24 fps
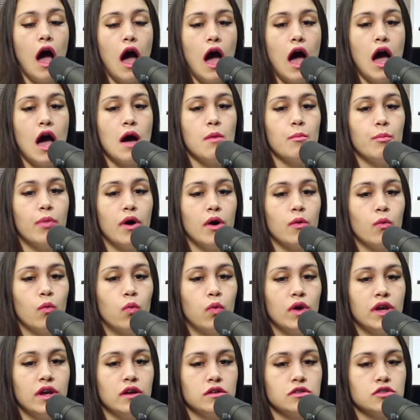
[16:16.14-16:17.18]
But
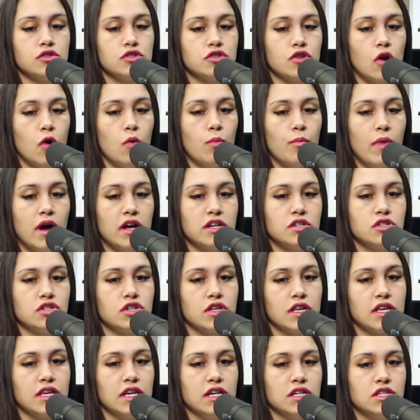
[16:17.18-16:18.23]
we are so much,
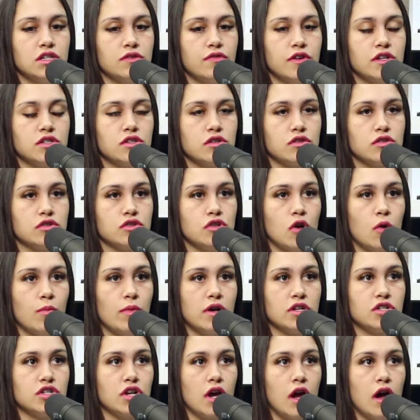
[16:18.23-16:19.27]
like each of us are so
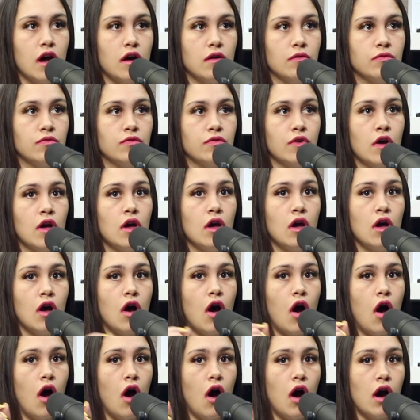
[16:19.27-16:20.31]
much of
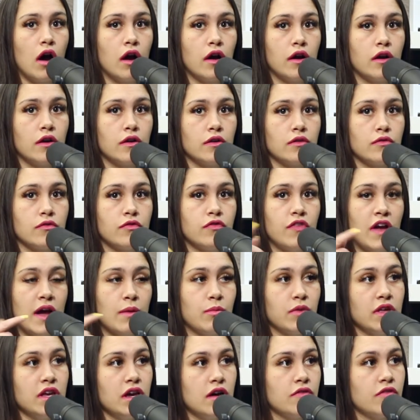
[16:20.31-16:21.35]
our
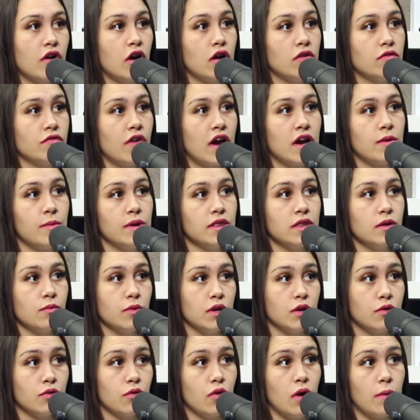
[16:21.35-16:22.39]
family, of our environment that
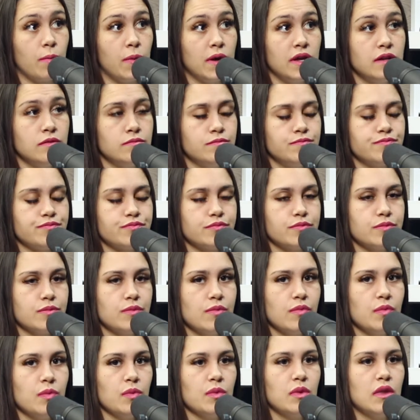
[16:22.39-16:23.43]
we grew up in.
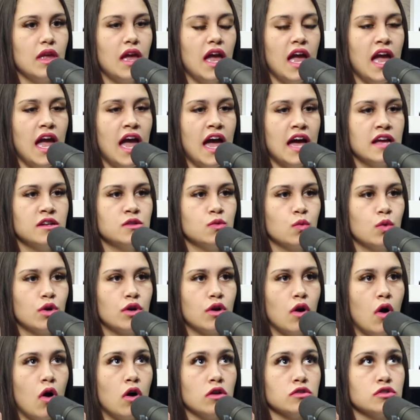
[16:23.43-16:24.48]
And
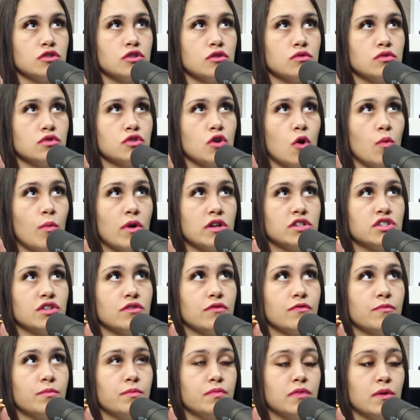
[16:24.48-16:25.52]
we're also so much
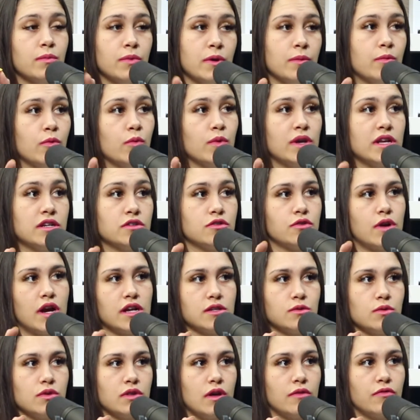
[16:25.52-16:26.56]
of the people we
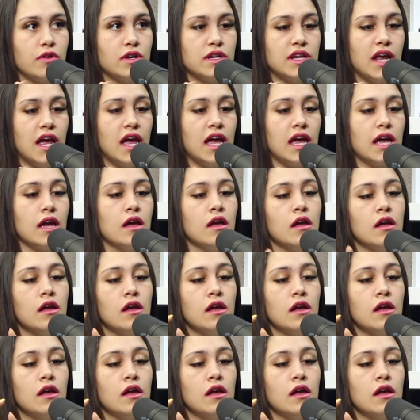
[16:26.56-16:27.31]
interact with every day.